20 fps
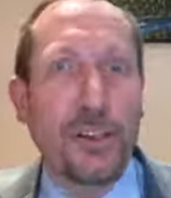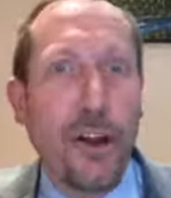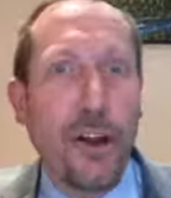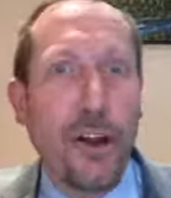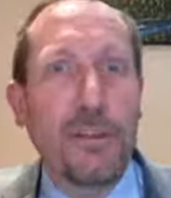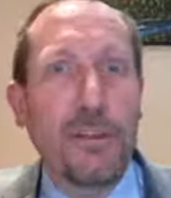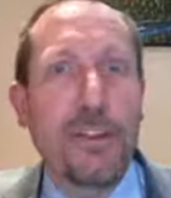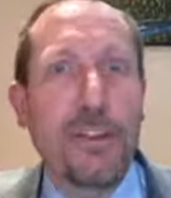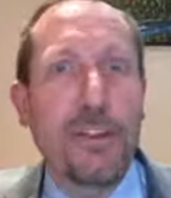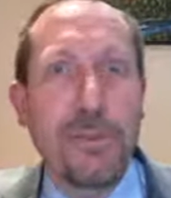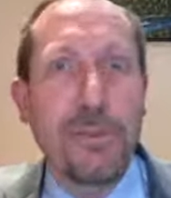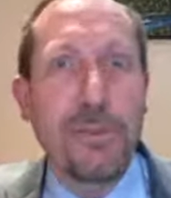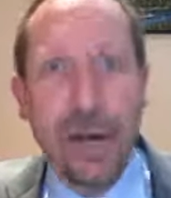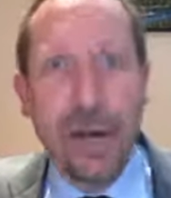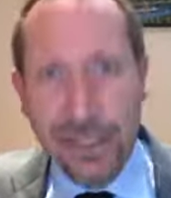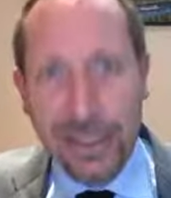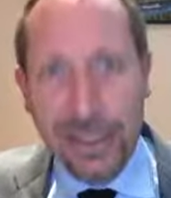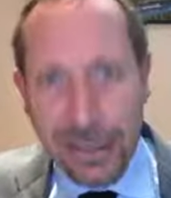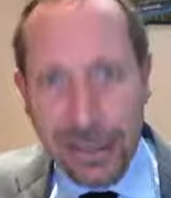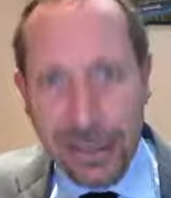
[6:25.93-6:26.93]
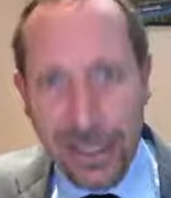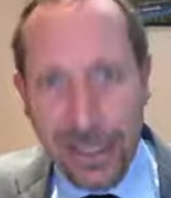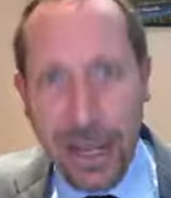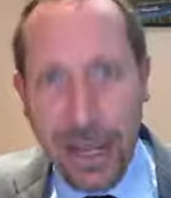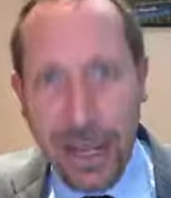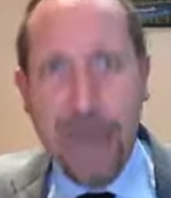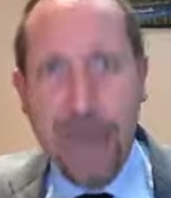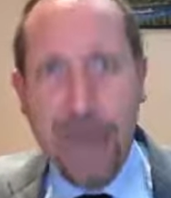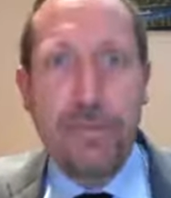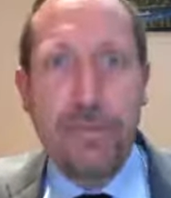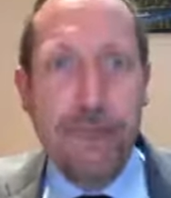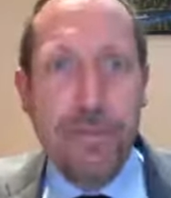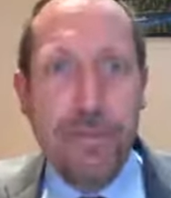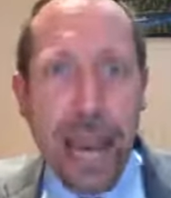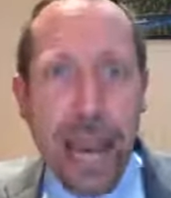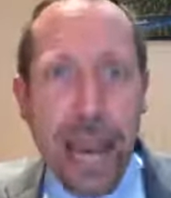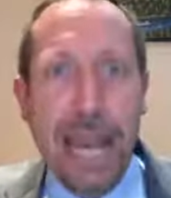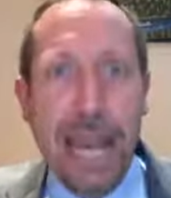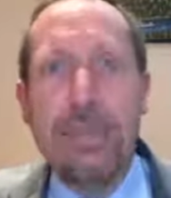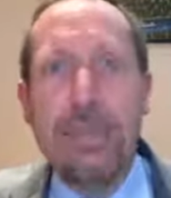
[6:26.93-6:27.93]
go to the mosque,
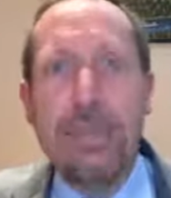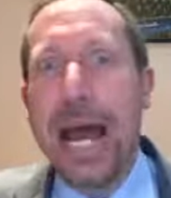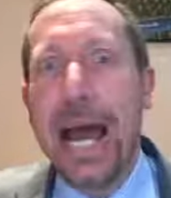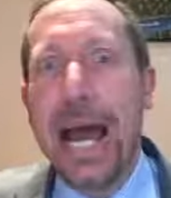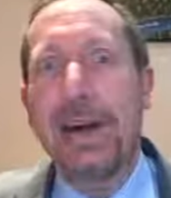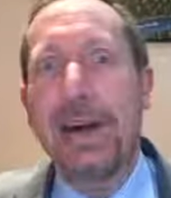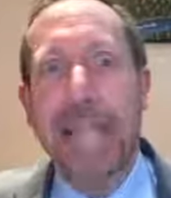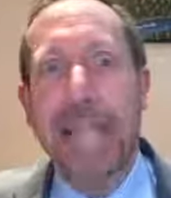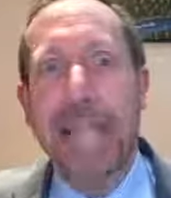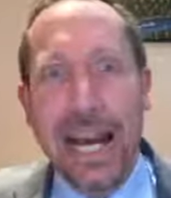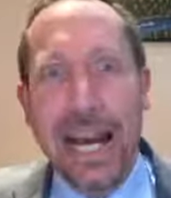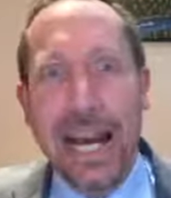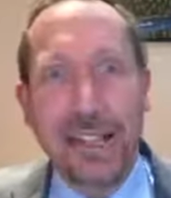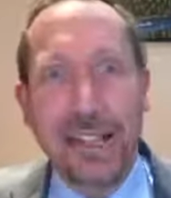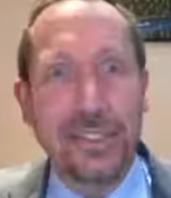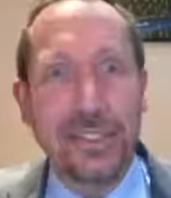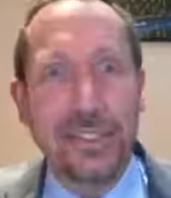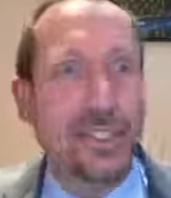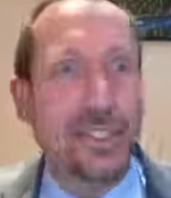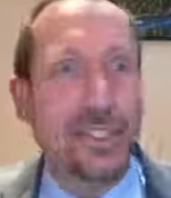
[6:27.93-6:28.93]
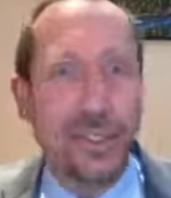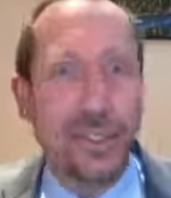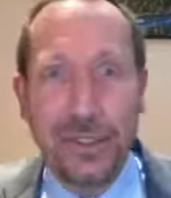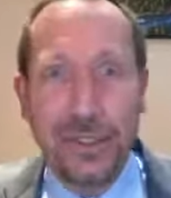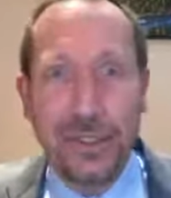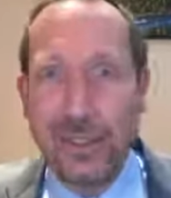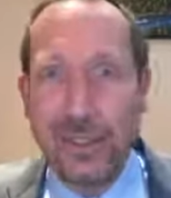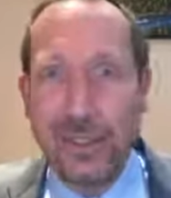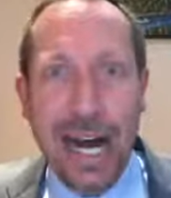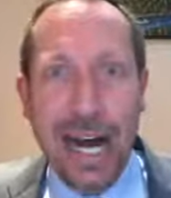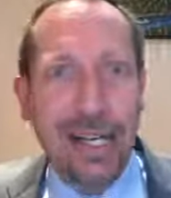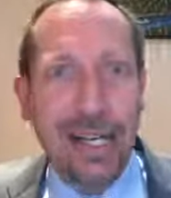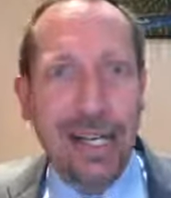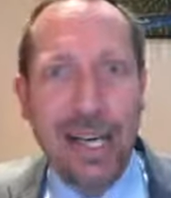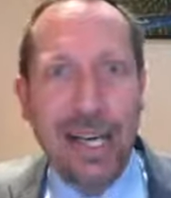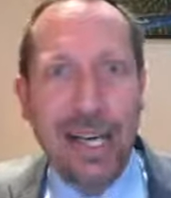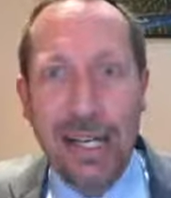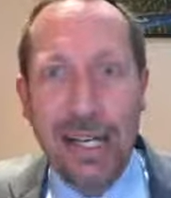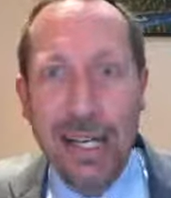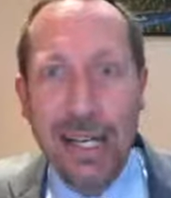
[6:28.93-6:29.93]
pray, bow down to
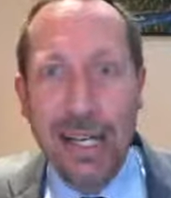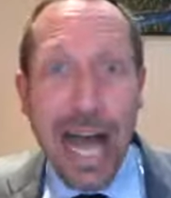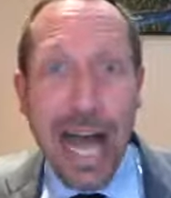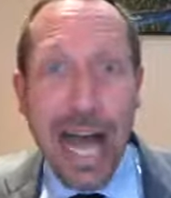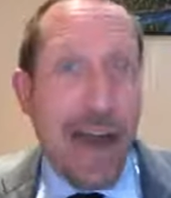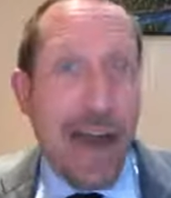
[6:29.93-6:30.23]
Allah?